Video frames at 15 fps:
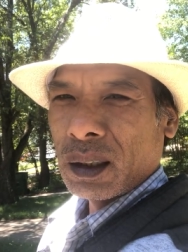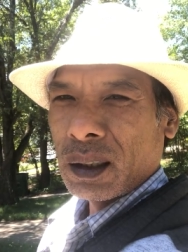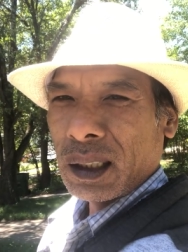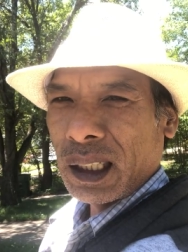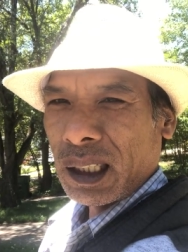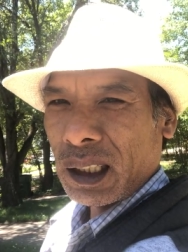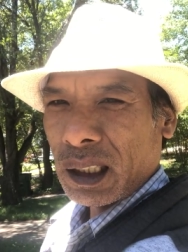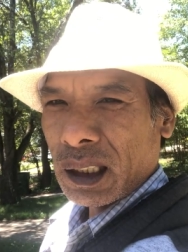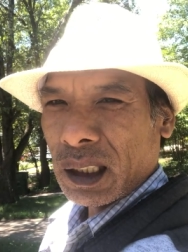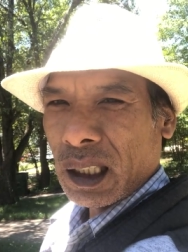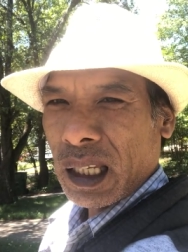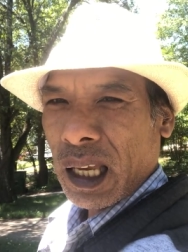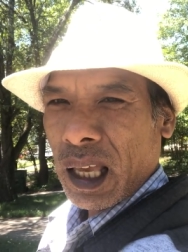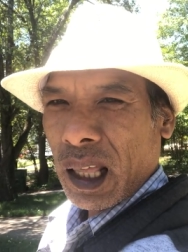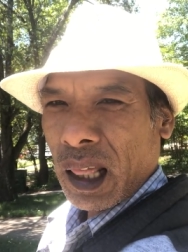this
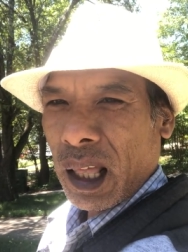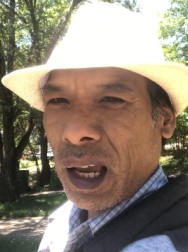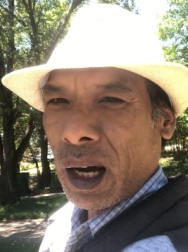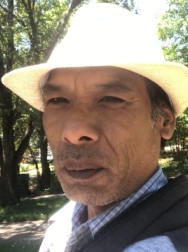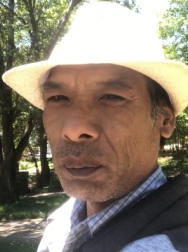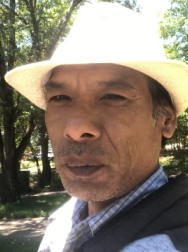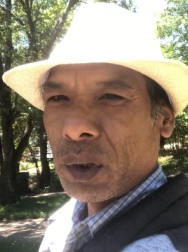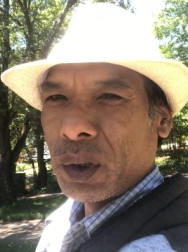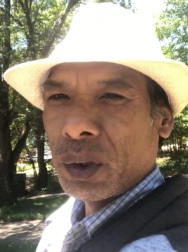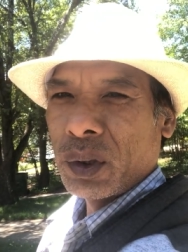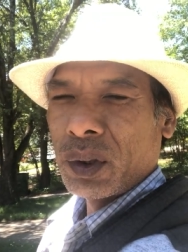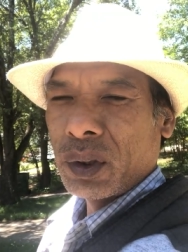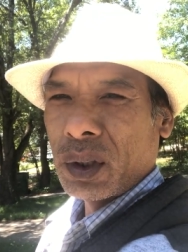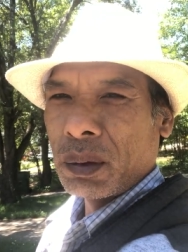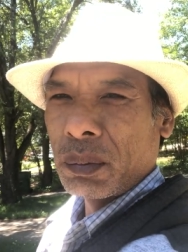help
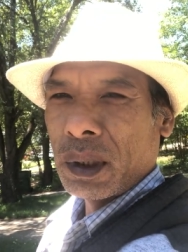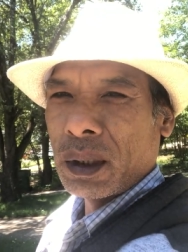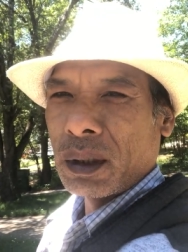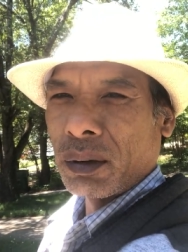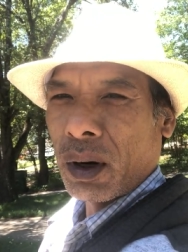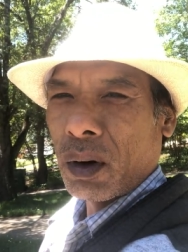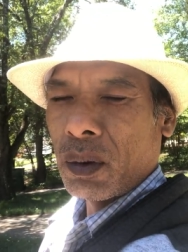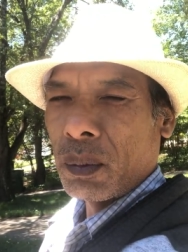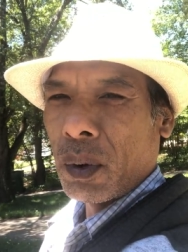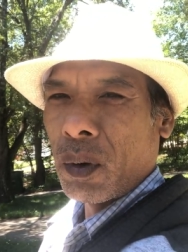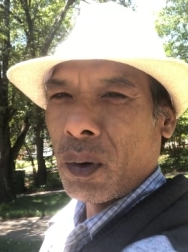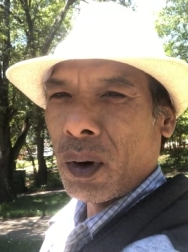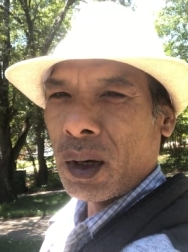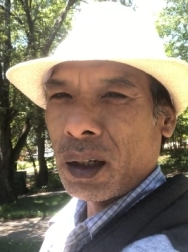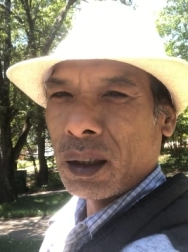you to be grow
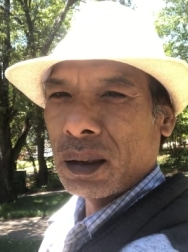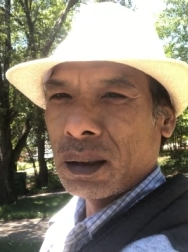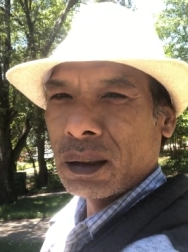more.